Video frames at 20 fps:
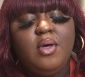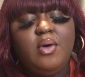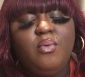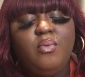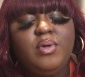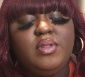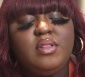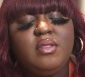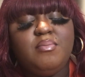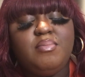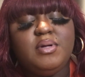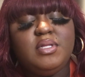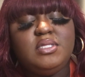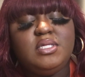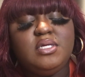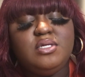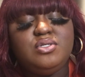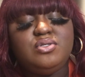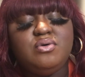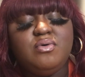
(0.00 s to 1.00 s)
with a
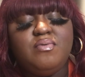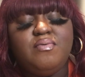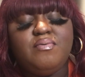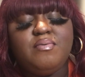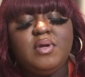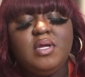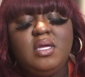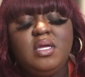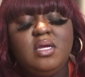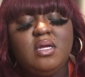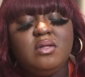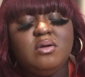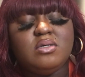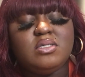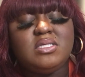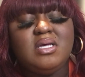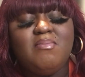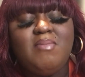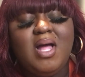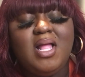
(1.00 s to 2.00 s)
potential friend or
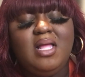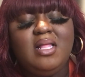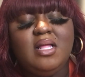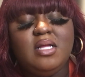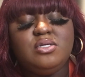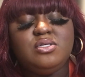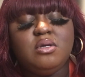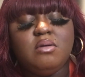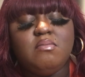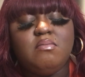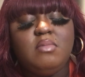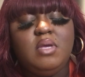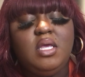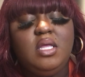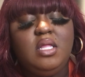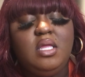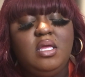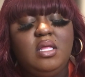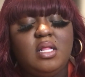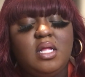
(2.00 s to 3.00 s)
somebody that you're
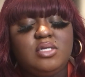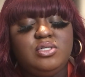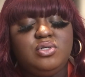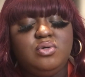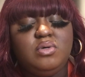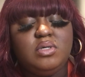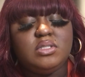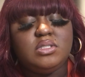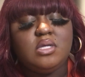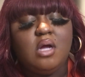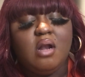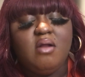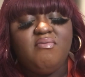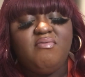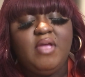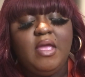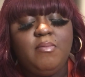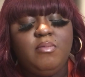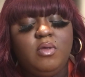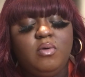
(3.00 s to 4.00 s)
meaning that you could start a
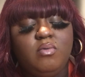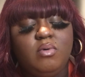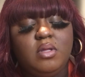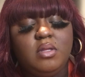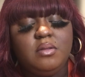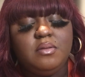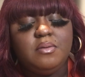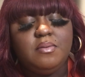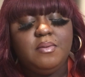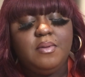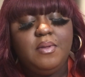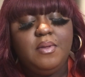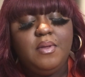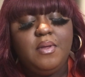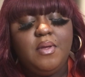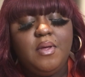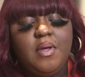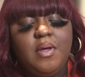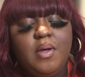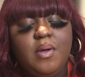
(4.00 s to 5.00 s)
family with.
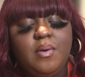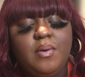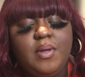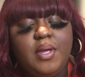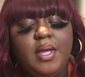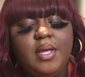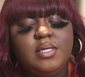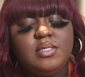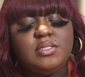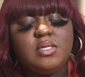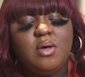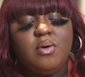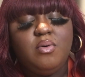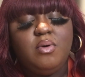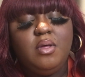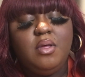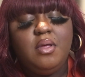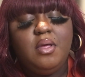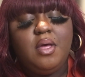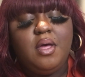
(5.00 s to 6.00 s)
Okay,
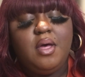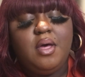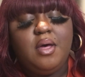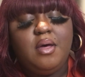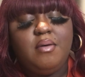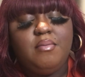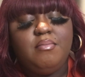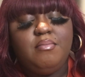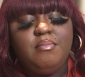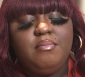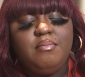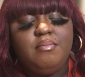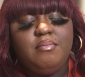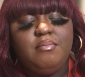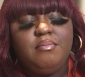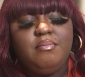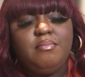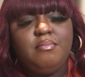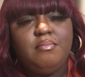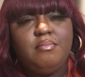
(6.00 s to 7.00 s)
so um,
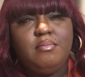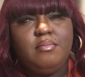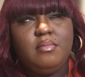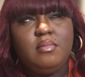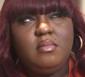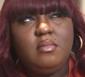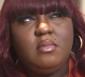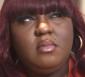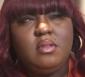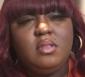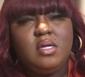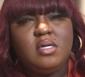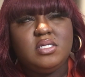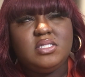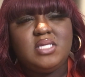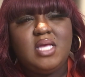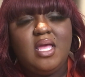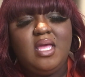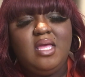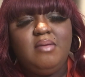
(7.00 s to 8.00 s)
they're
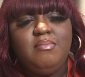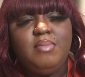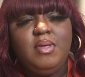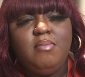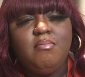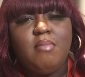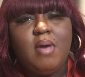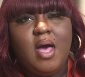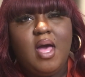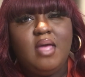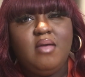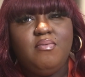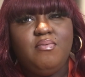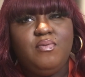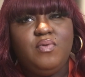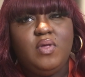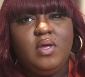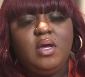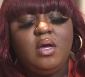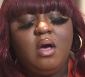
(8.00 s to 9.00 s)
saying be
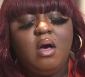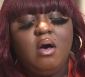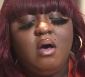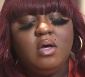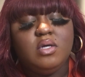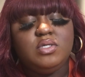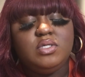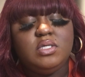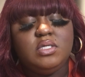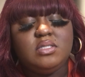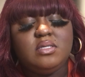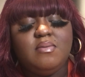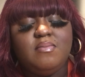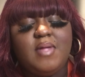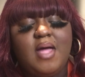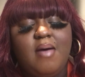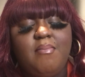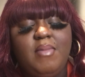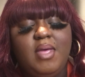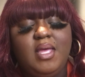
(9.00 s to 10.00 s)
mindful and cautious of
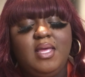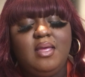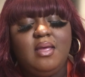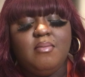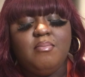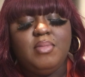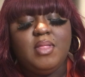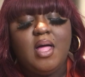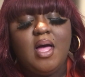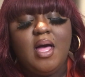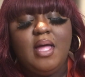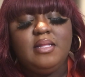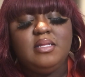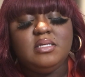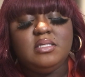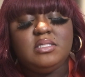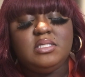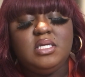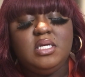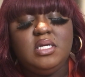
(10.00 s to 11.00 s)
not making a blind
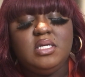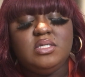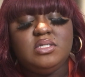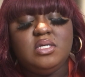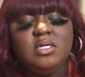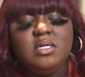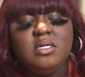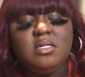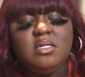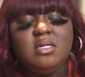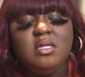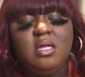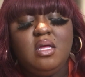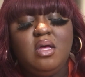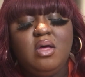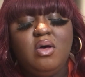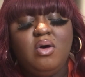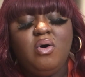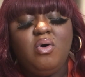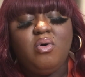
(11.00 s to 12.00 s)
decision
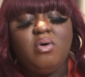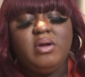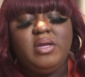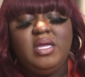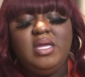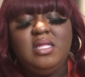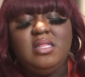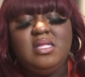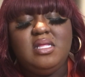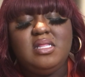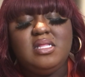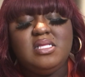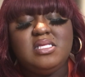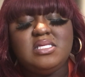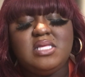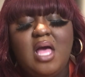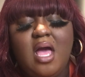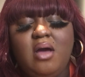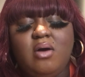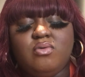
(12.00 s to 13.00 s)
or ending this
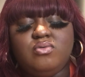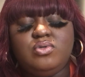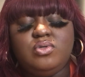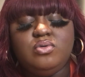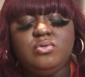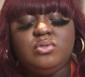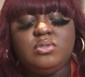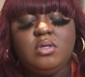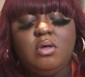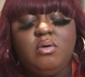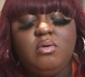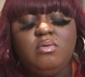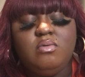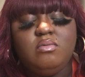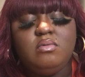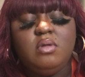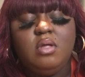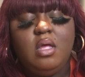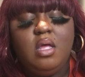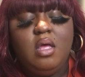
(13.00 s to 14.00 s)
cycle too
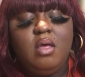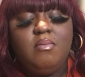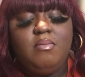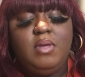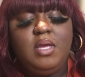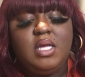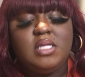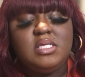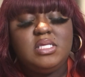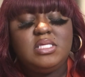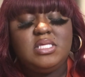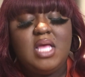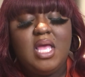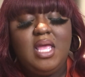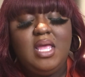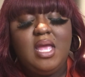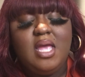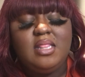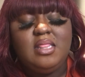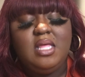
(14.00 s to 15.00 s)
soon because it's
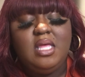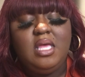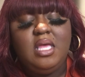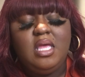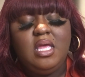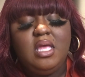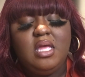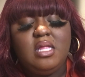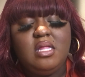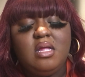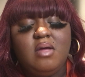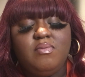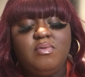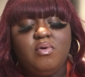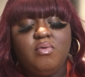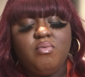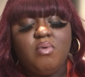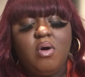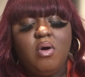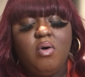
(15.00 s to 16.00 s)
saying at the end of
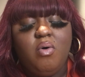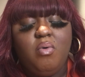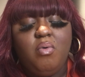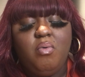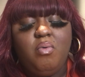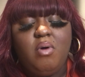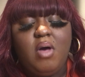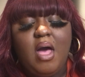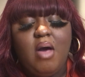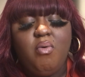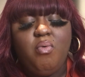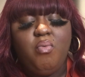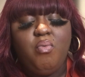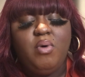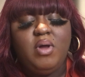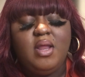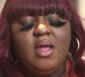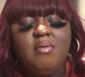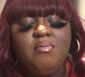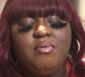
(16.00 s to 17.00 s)
the road
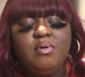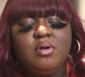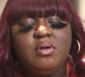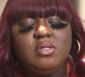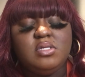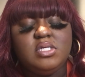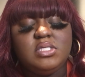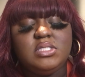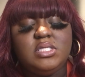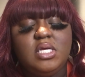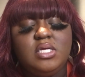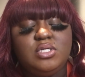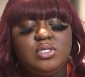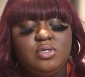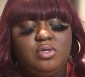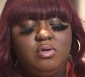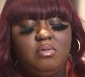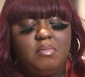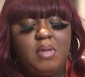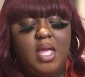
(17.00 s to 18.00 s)
whatever
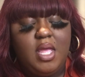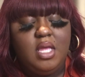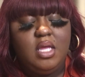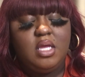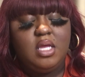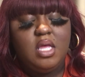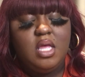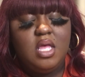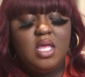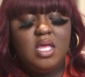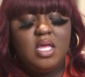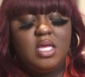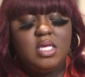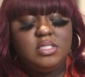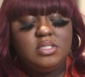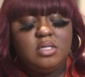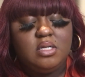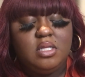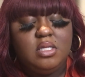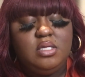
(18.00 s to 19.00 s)
decision you make
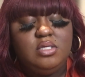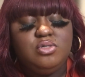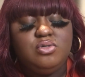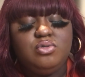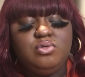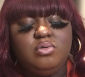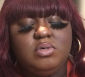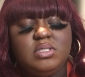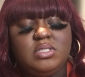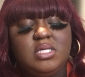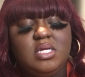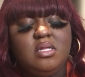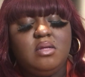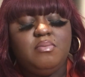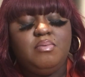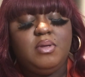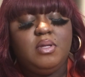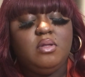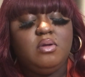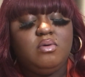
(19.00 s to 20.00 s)
is going to lead you to a ten
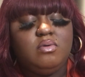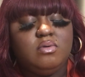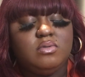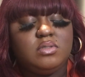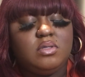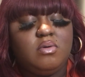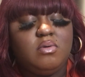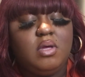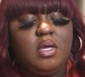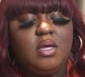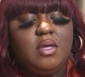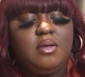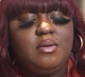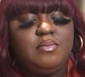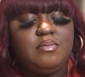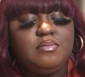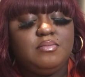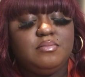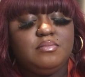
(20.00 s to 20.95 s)
of pentacles okay